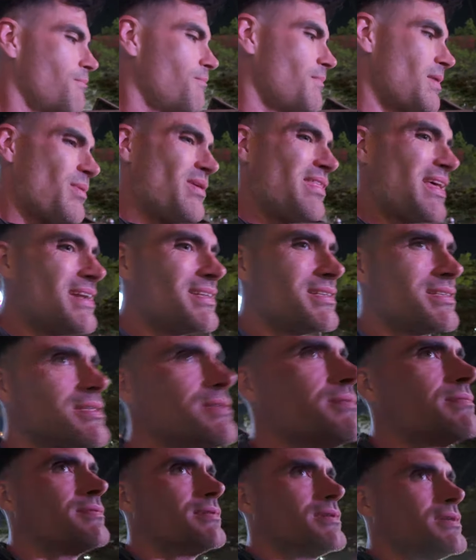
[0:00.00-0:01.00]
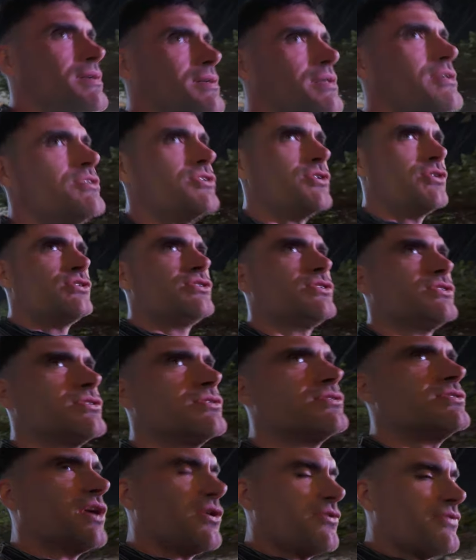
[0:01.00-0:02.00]
Maybe that should
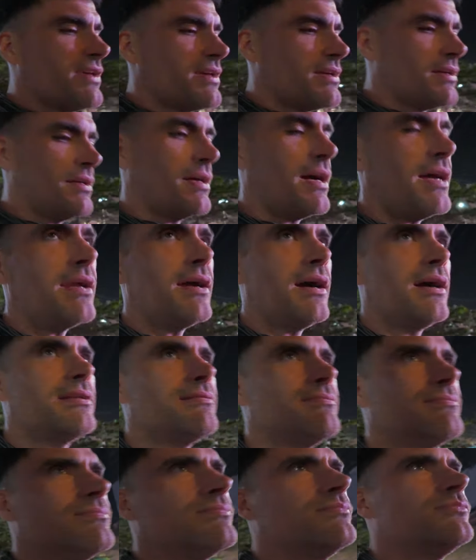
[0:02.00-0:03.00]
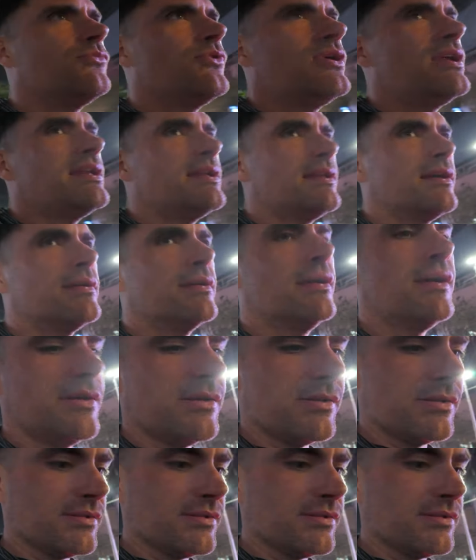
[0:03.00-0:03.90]
solve it. I really don't know.